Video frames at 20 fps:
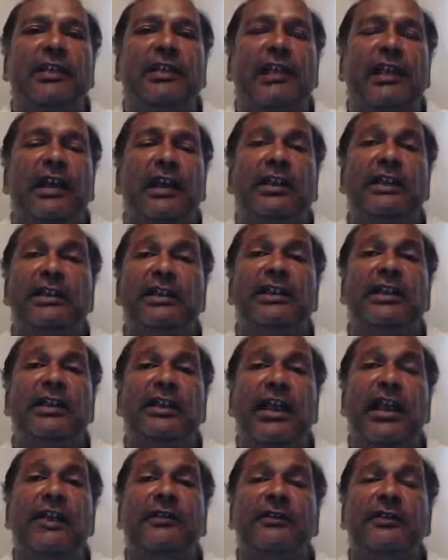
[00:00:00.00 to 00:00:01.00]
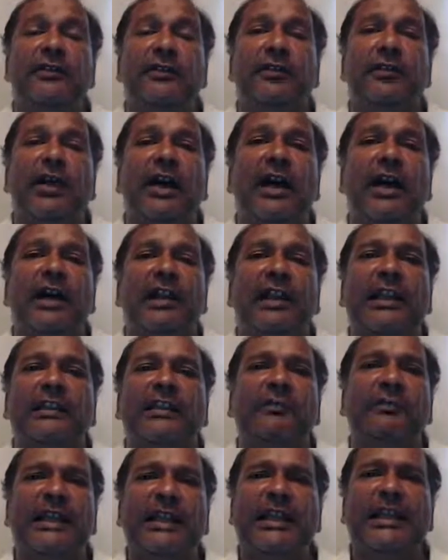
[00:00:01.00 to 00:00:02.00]
And, after a while, at
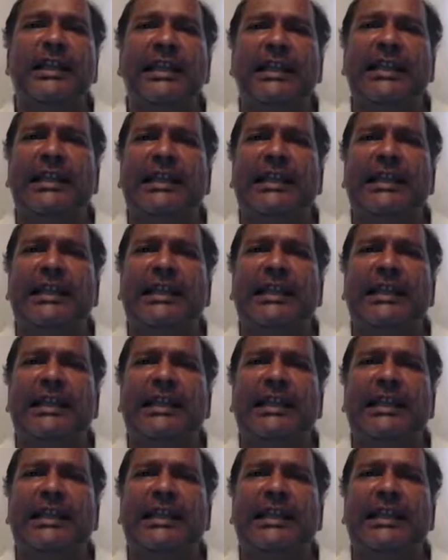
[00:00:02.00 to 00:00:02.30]
the beginning,